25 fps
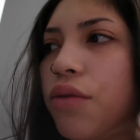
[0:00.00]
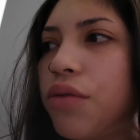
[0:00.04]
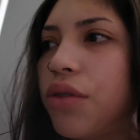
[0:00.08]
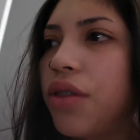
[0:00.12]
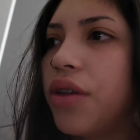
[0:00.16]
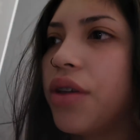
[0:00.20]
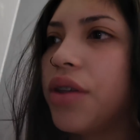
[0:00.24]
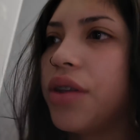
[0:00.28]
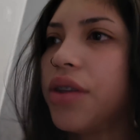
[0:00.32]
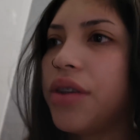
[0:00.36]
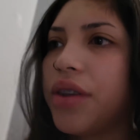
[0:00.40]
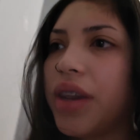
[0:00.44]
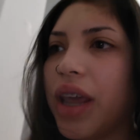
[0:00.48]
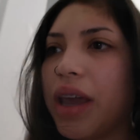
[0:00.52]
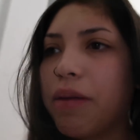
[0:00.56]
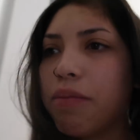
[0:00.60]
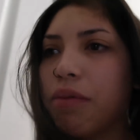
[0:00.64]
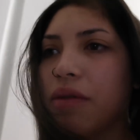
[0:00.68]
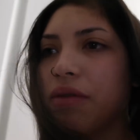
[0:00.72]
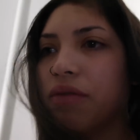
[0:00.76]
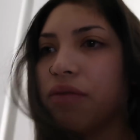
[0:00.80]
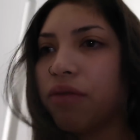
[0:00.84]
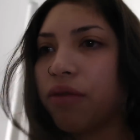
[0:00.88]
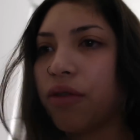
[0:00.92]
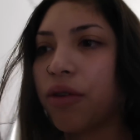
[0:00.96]
the day
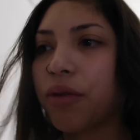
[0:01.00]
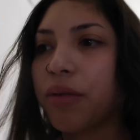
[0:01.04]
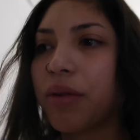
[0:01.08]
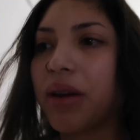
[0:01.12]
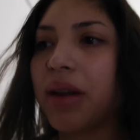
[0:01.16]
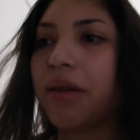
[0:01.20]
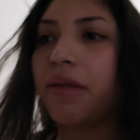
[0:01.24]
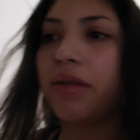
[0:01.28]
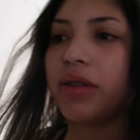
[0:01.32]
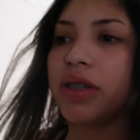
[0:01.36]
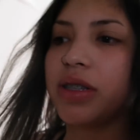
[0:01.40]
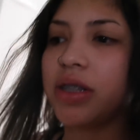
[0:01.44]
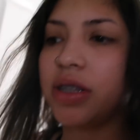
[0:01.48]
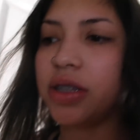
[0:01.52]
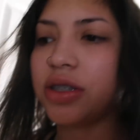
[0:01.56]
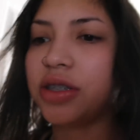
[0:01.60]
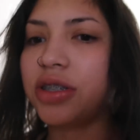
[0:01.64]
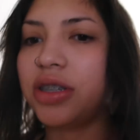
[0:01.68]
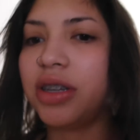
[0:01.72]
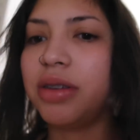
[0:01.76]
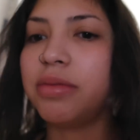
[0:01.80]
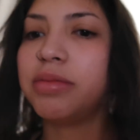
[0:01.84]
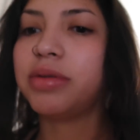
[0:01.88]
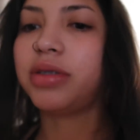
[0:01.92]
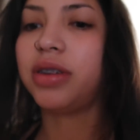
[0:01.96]
before when I went to the
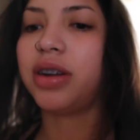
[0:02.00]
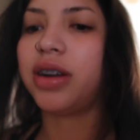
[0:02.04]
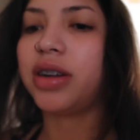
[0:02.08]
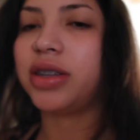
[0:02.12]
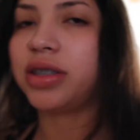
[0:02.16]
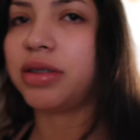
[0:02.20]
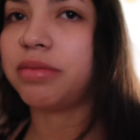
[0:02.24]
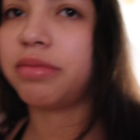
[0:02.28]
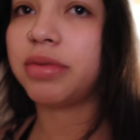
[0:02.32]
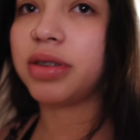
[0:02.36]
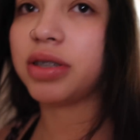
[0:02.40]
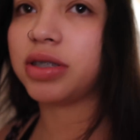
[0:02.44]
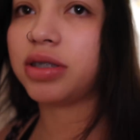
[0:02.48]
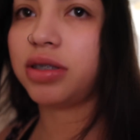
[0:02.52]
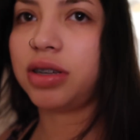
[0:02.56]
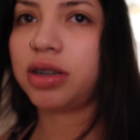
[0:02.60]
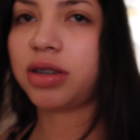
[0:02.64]
gym. Sorry, somebody's